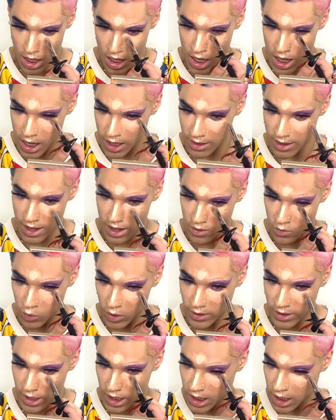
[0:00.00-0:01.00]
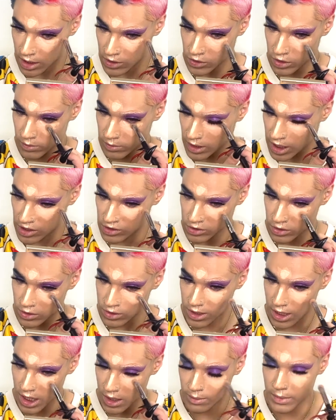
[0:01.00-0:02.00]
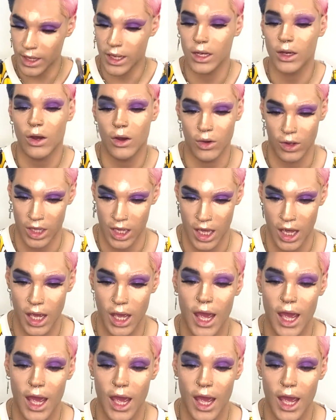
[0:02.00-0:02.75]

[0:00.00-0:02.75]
and then when the contour blush goes on, I'm like, okay.